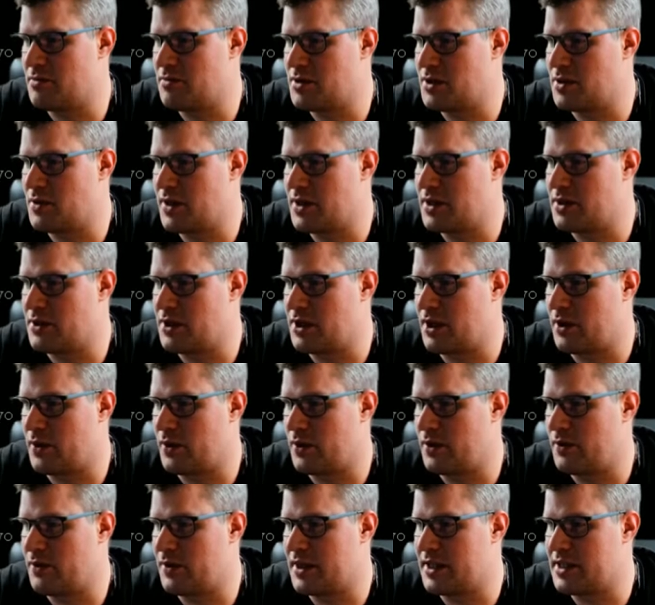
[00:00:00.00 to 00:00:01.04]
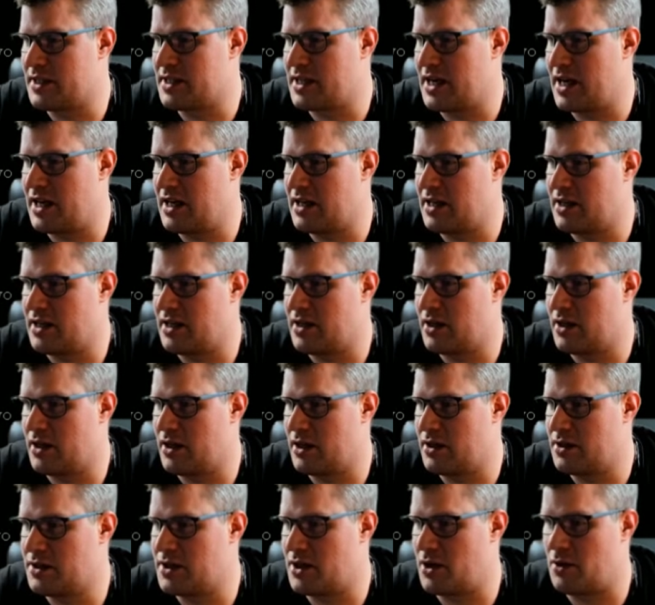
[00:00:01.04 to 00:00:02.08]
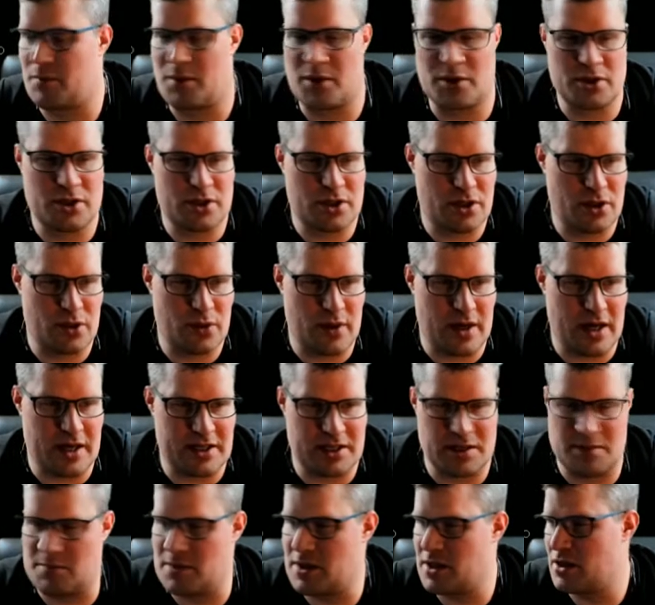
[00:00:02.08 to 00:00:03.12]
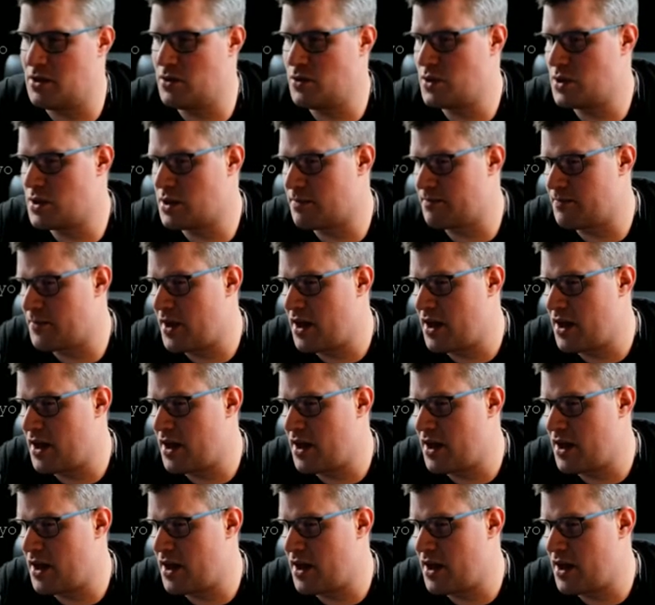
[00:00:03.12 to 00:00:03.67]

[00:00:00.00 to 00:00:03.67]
so it only will take 0.2 SPUs.